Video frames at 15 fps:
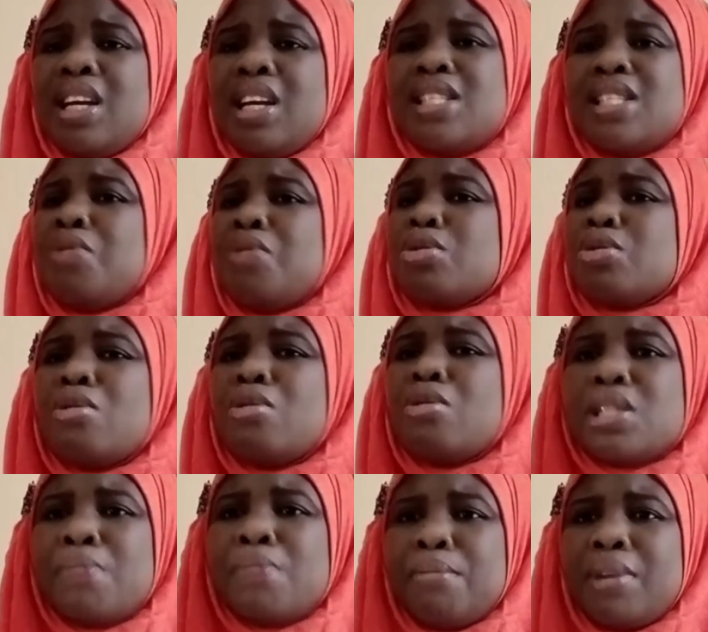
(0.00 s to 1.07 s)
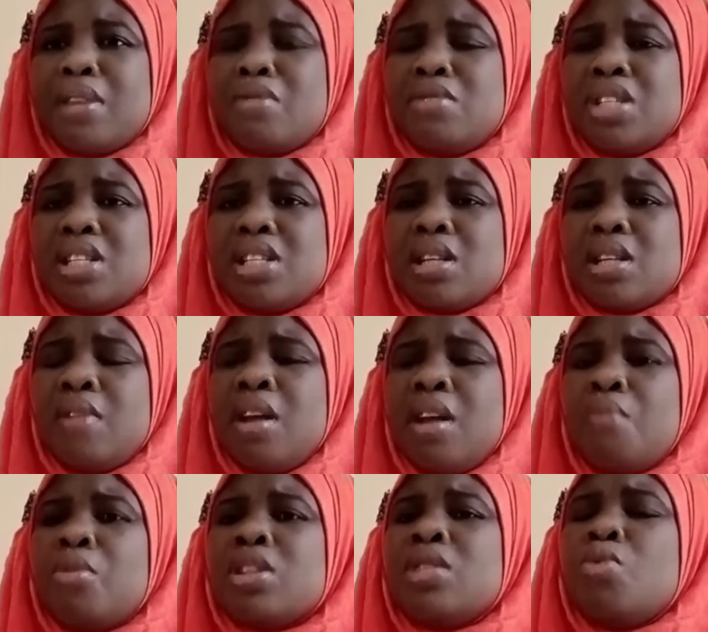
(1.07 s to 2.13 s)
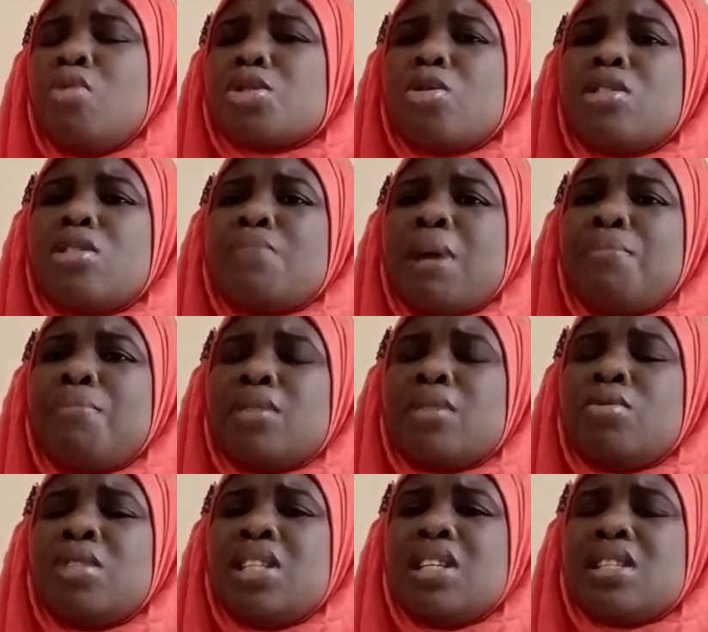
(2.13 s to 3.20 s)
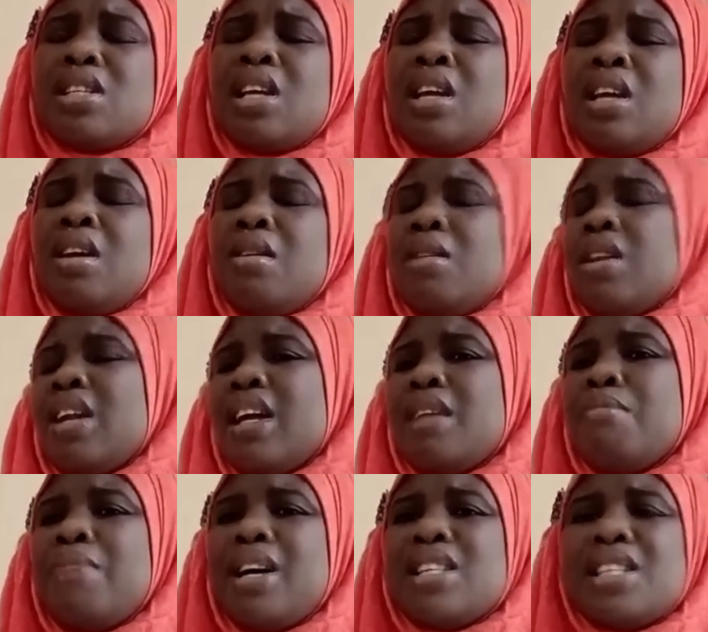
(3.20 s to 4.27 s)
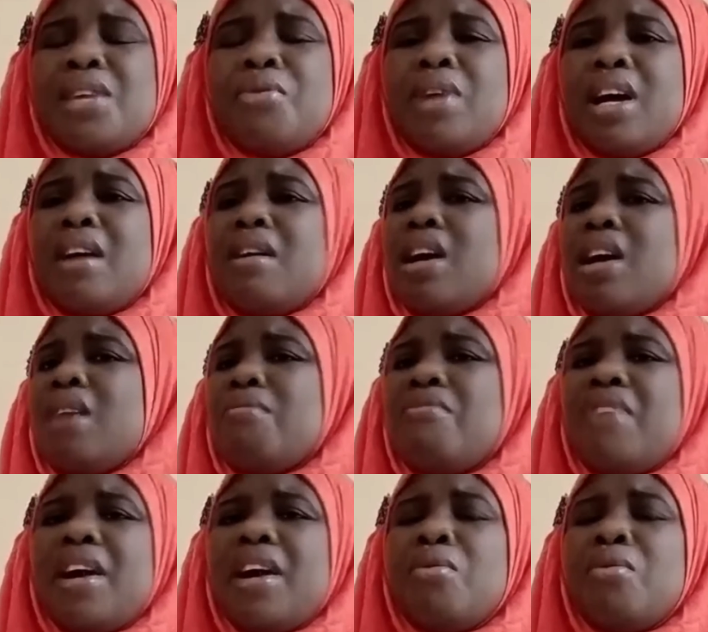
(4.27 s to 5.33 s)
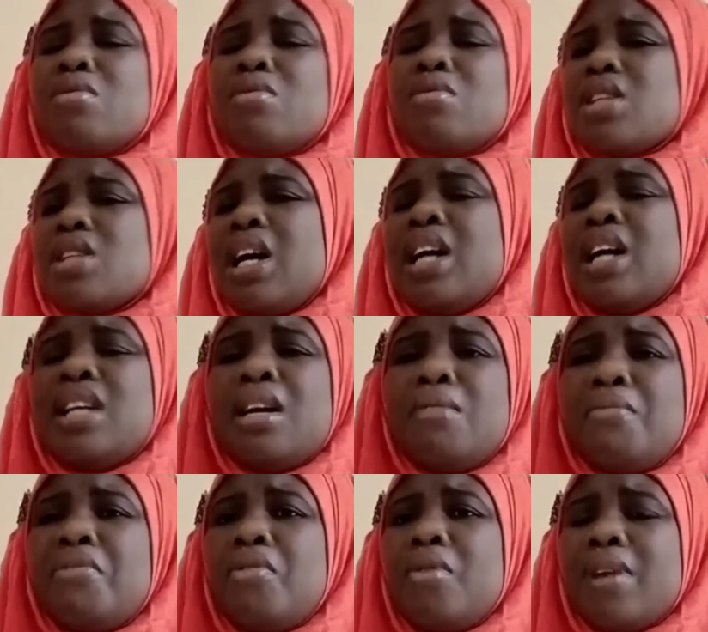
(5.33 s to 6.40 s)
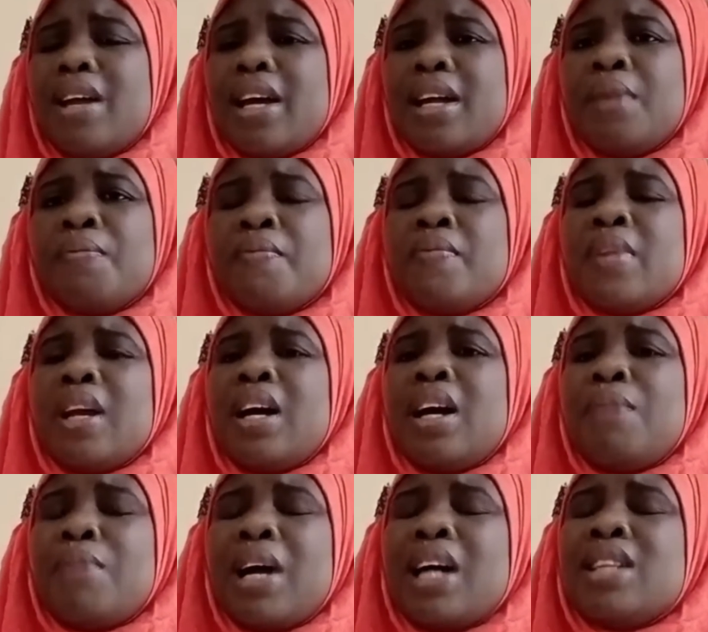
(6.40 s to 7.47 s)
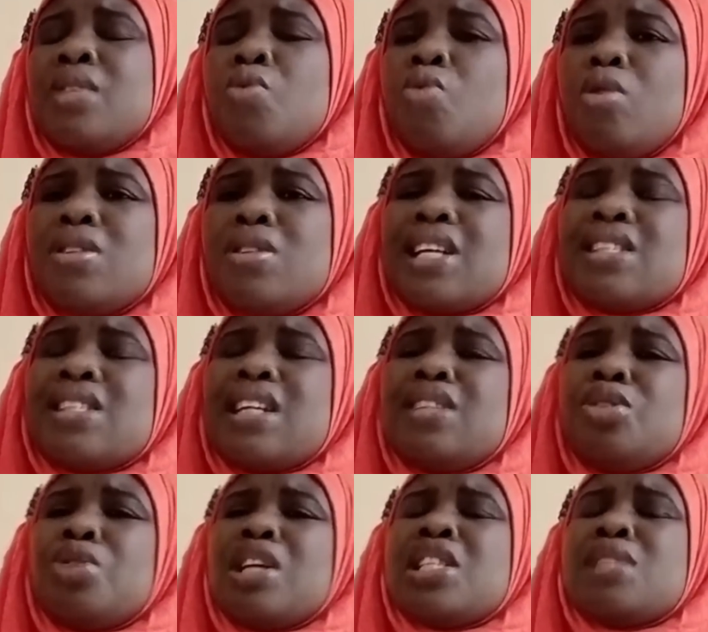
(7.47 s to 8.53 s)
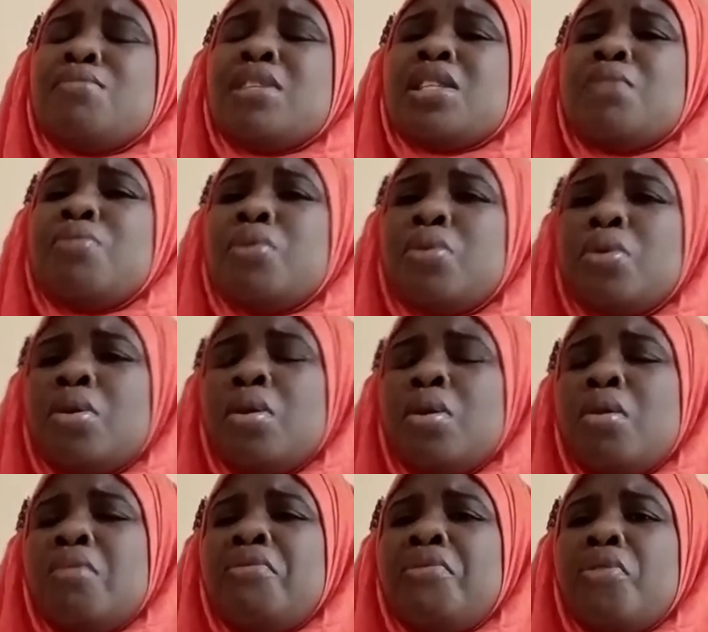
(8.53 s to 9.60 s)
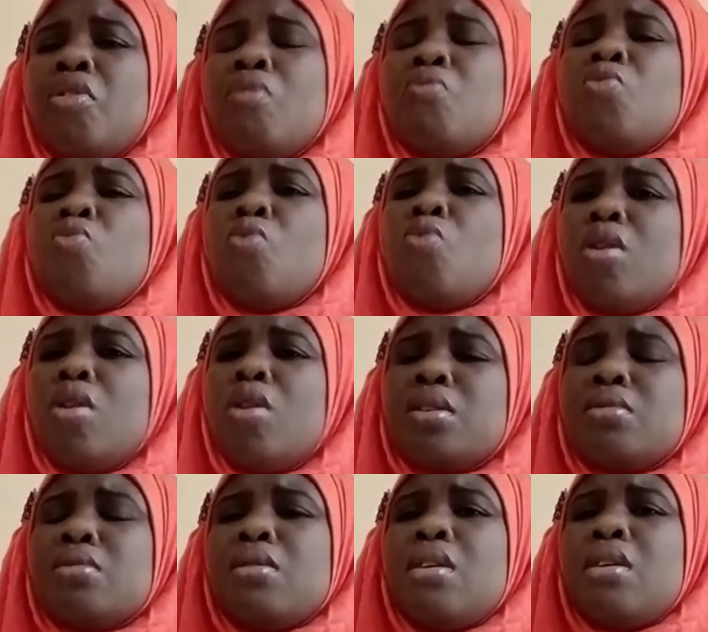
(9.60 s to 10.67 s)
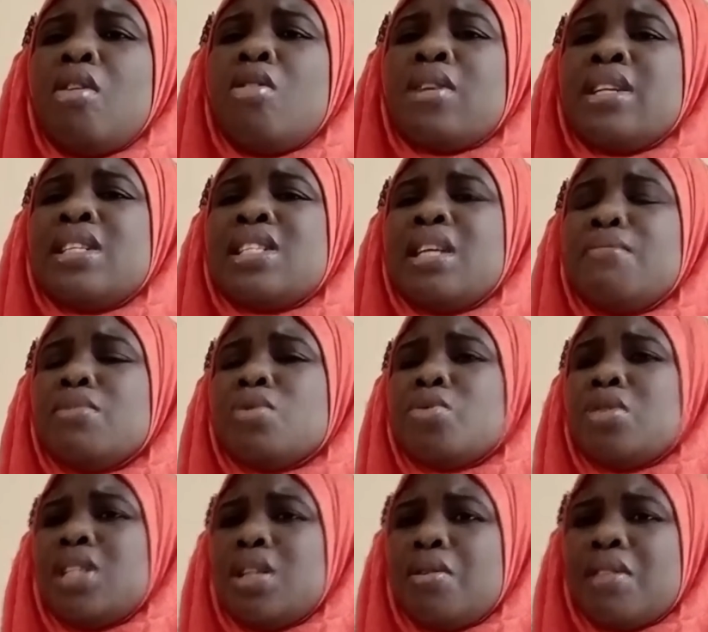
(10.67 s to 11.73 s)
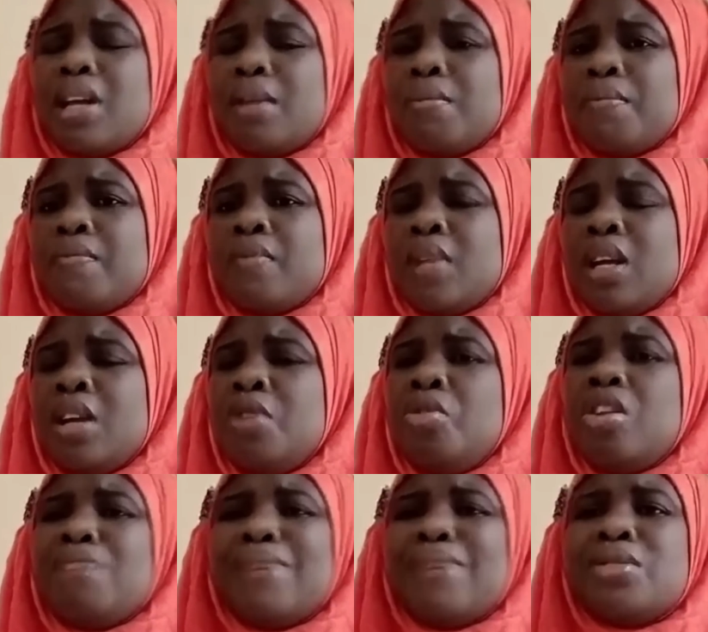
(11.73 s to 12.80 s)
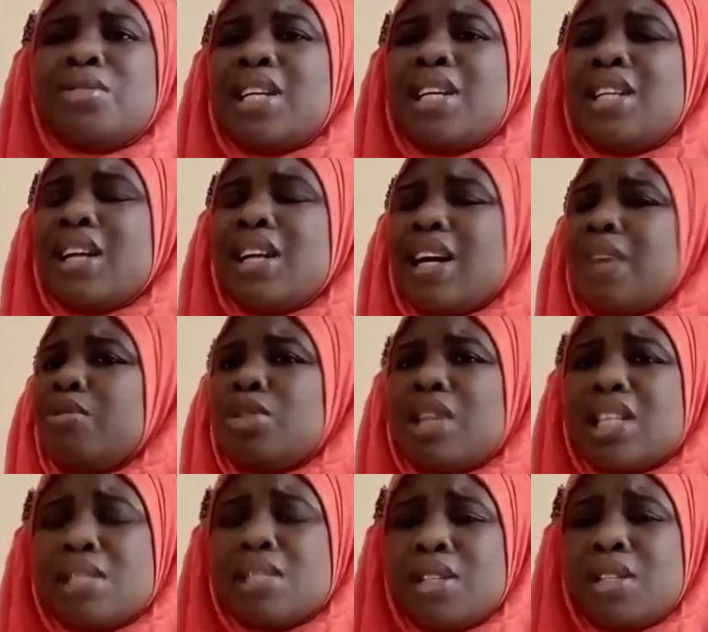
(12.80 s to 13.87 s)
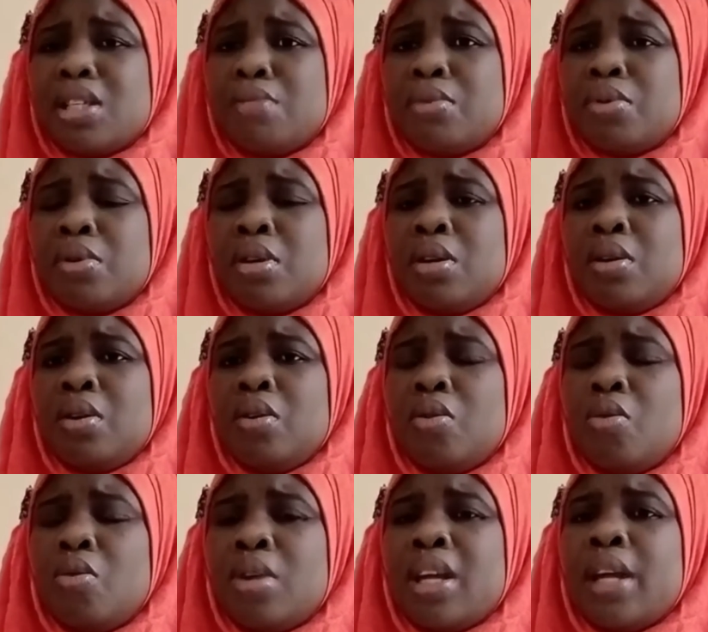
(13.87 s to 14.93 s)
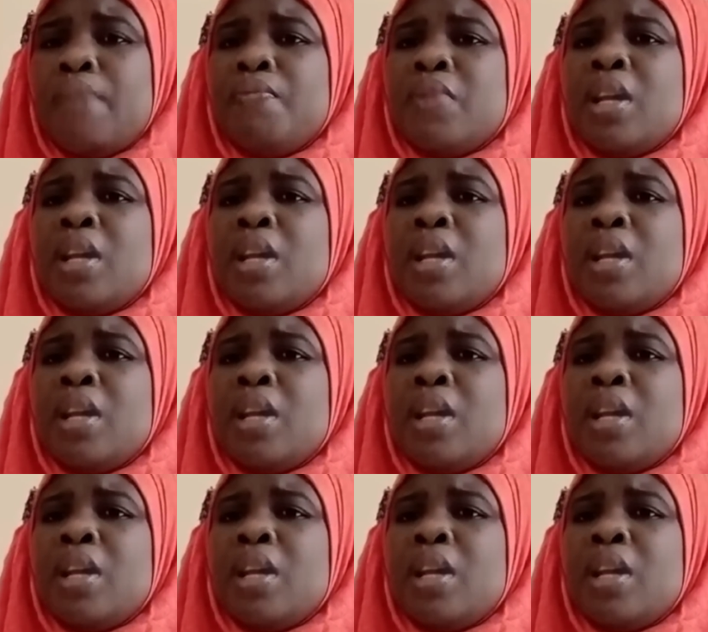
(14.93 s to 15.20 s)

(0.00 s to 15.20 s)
They are not caused by pathogens. But the ones caused by pathogens like bacteria, virus, and fungi are the ones that are transmissible from one organism to the other. Non-pathogenic are not transmissible. Okay.